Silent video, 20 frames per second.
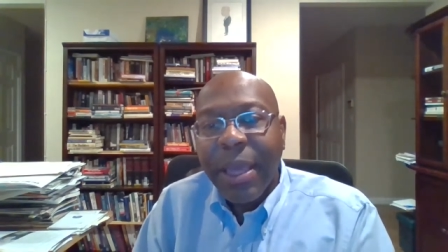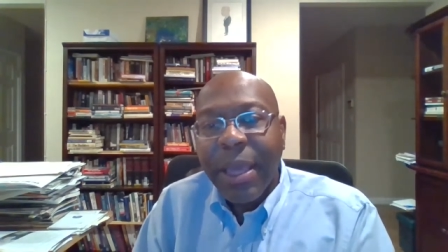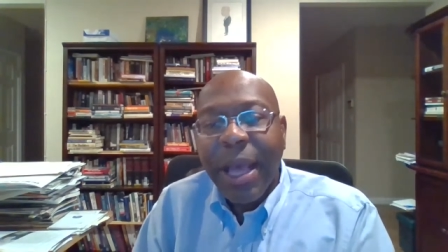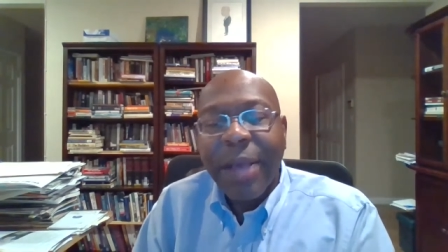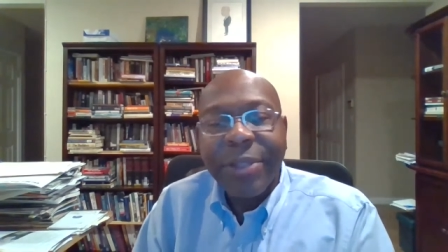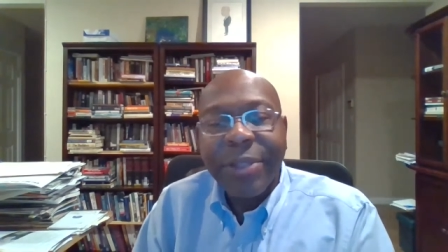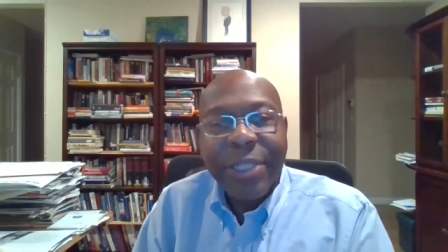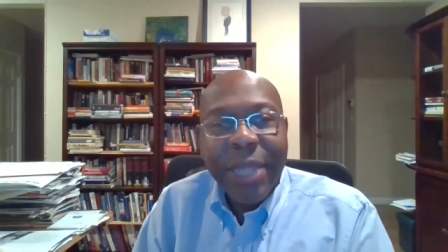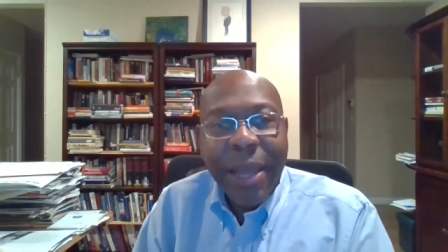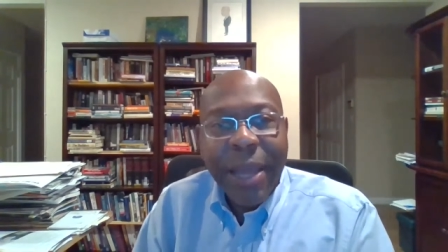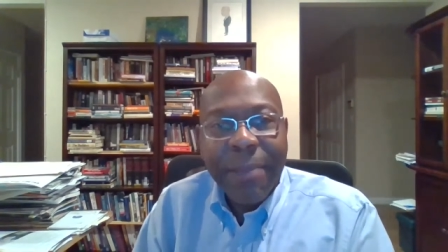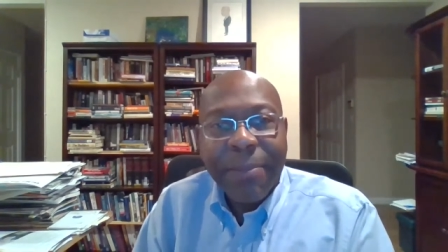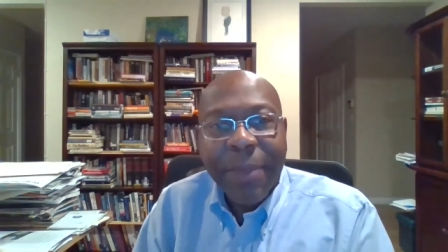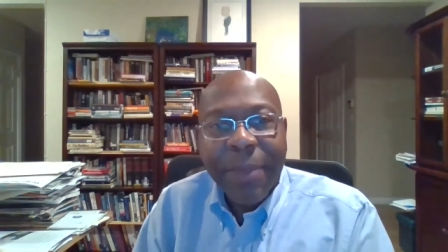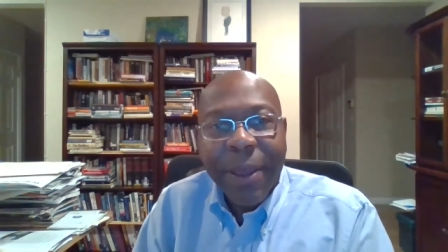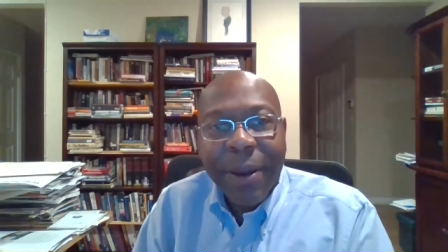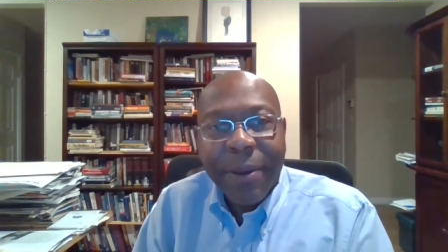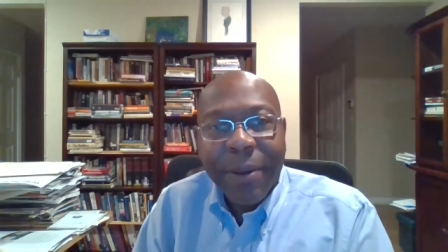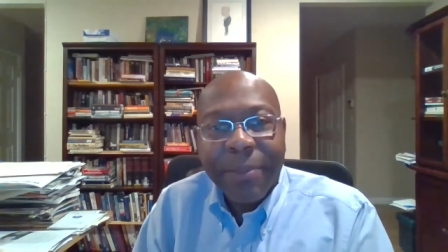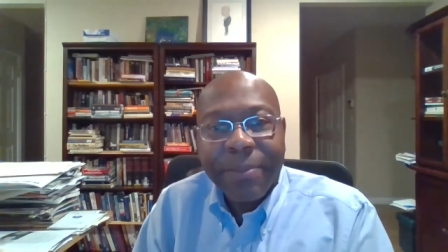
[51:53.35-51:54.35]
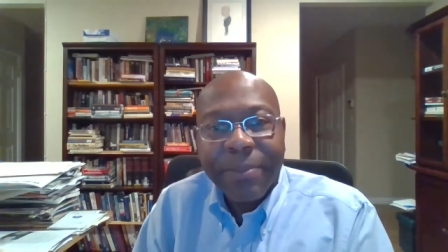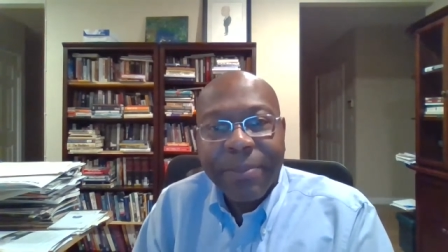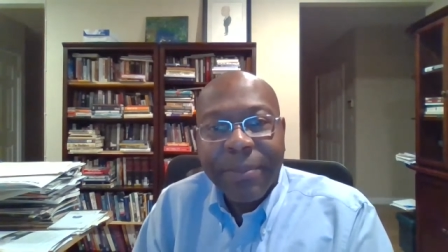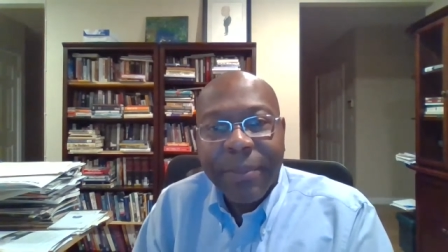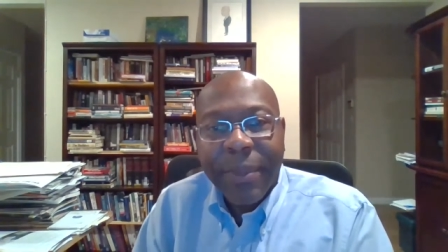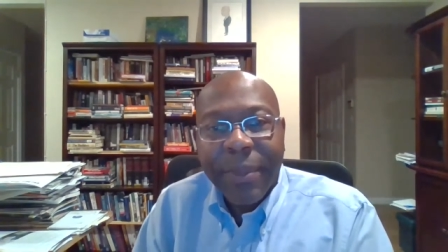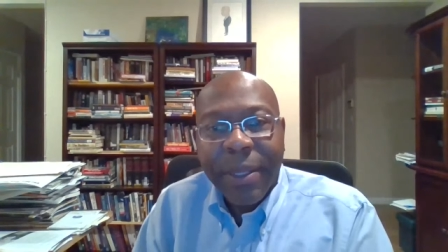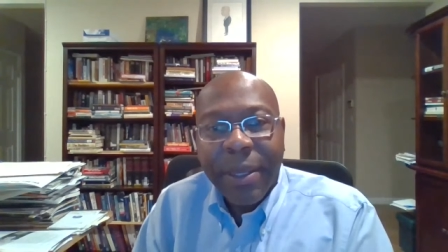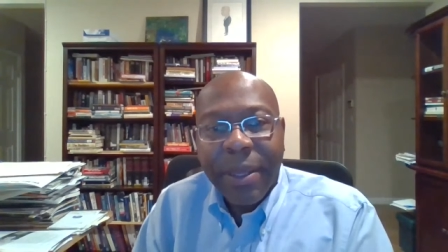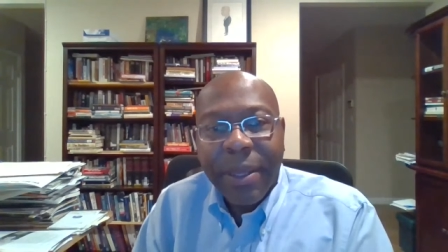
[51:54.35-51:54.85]
I'll stop there.
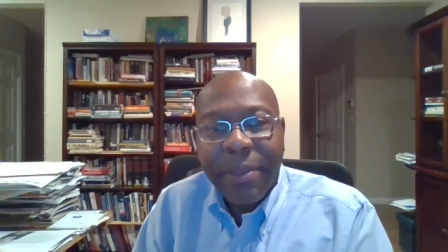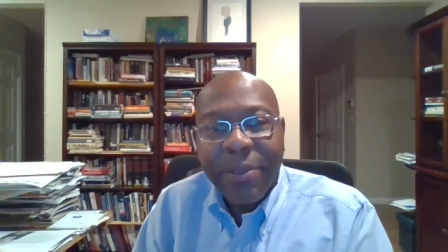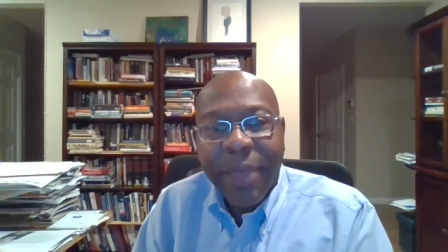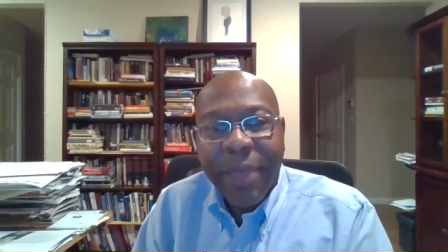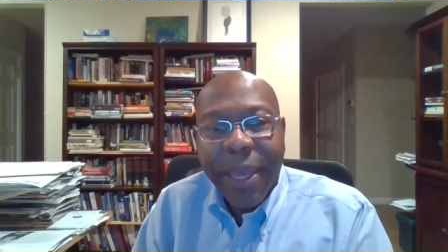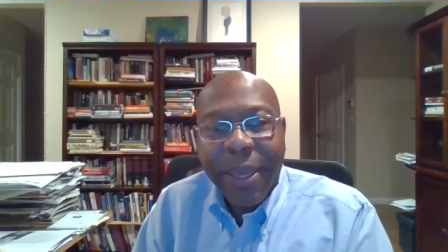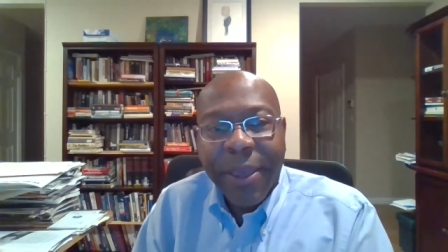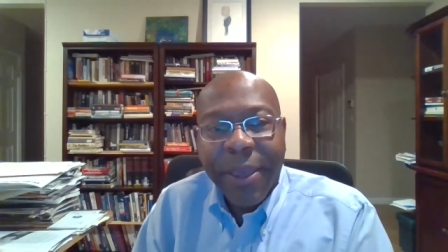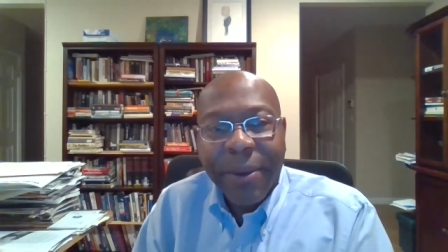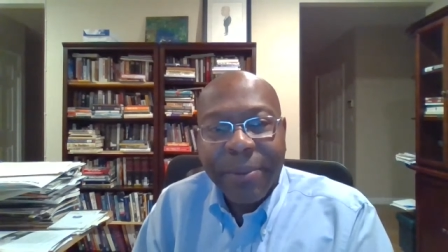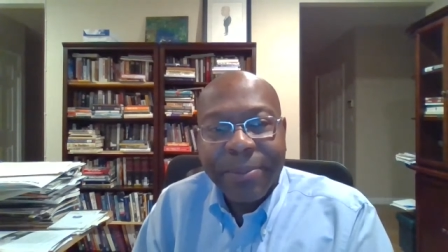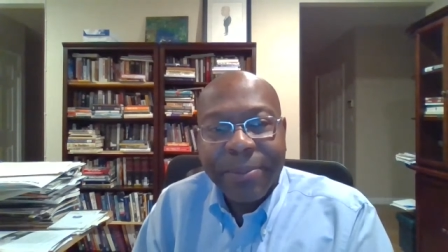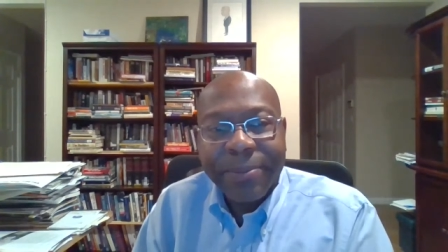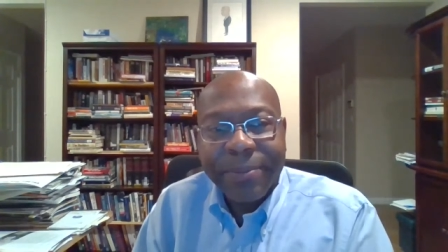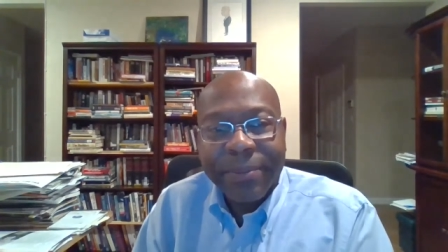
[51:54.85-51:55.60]
Thank you.